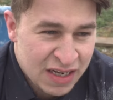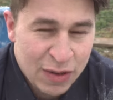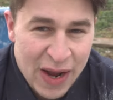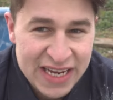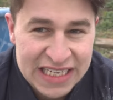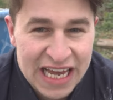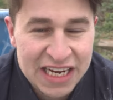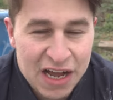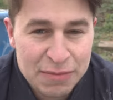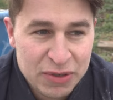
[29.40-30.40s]
all hate
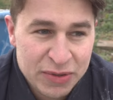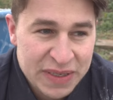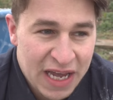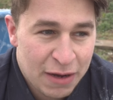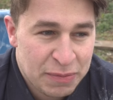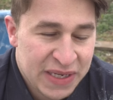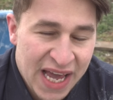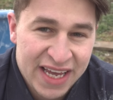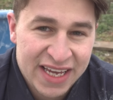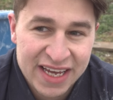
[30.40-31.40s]
getting up, but we get up, we
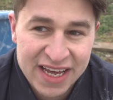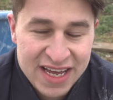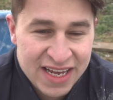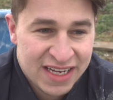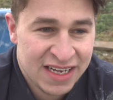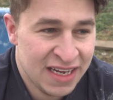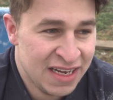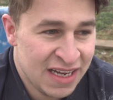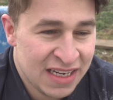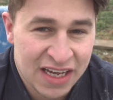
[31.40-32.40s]
get here,
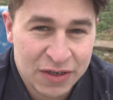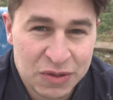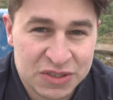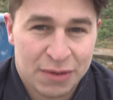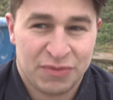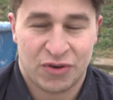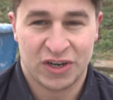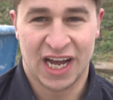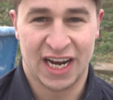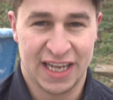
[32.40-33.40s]
get it all done for
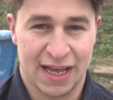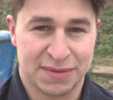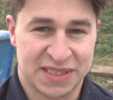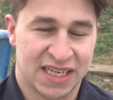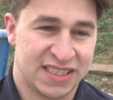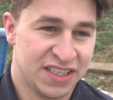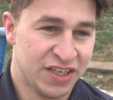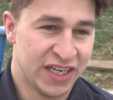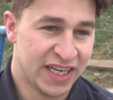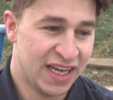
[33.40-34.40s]
9am, get to
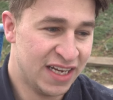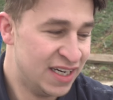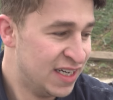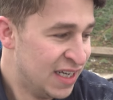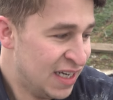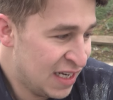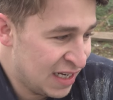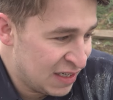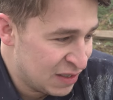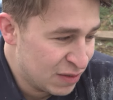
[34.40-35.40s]
uni,
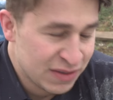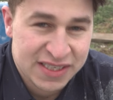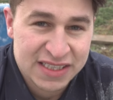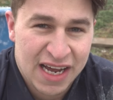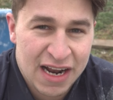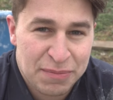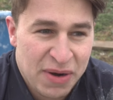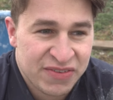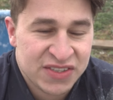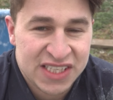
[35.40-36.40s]
We sit down, have
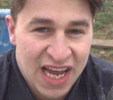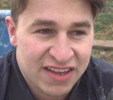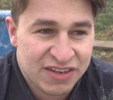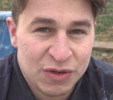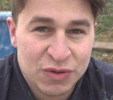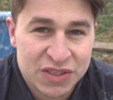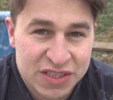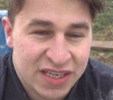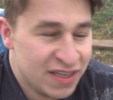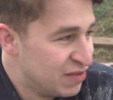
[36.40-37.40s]
breakfast together, and all
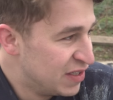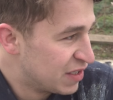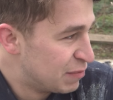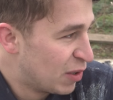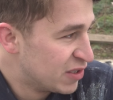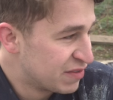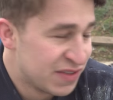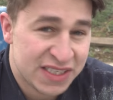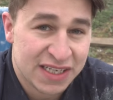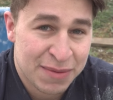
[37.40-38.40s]
just really good bonding
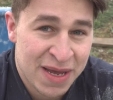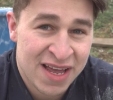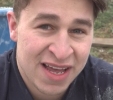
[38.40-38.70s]
for the team.